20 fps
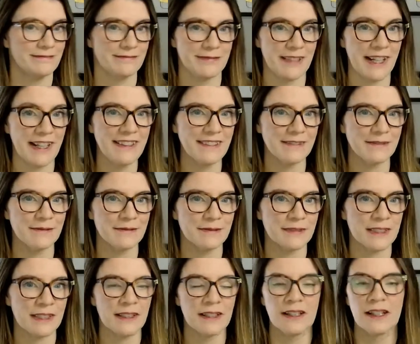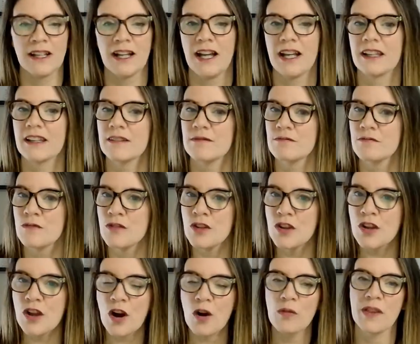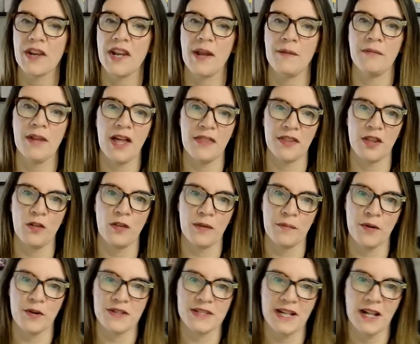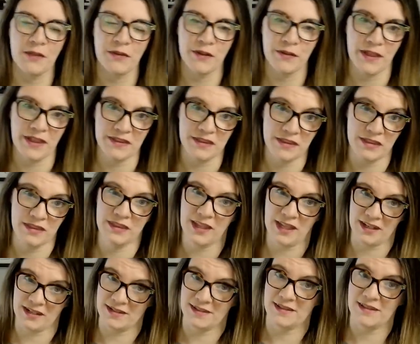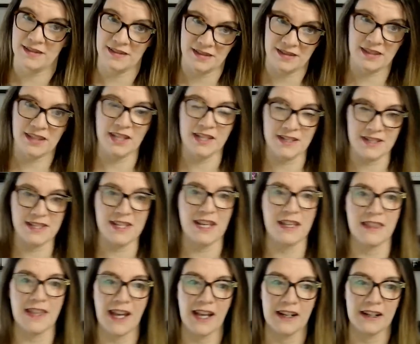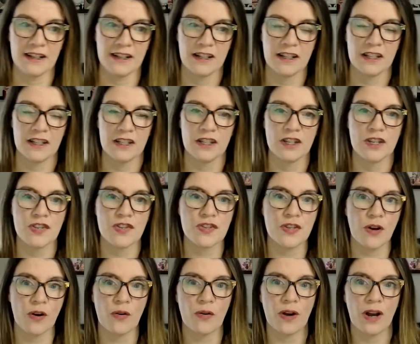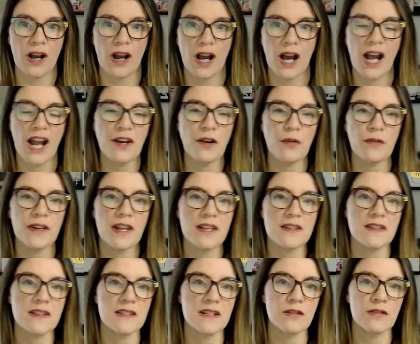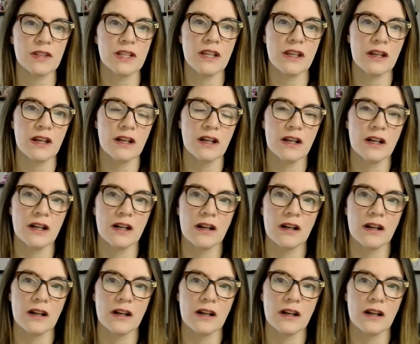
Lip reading: right? I can know that I'm not the only person out there that can say that. So I don't necessarily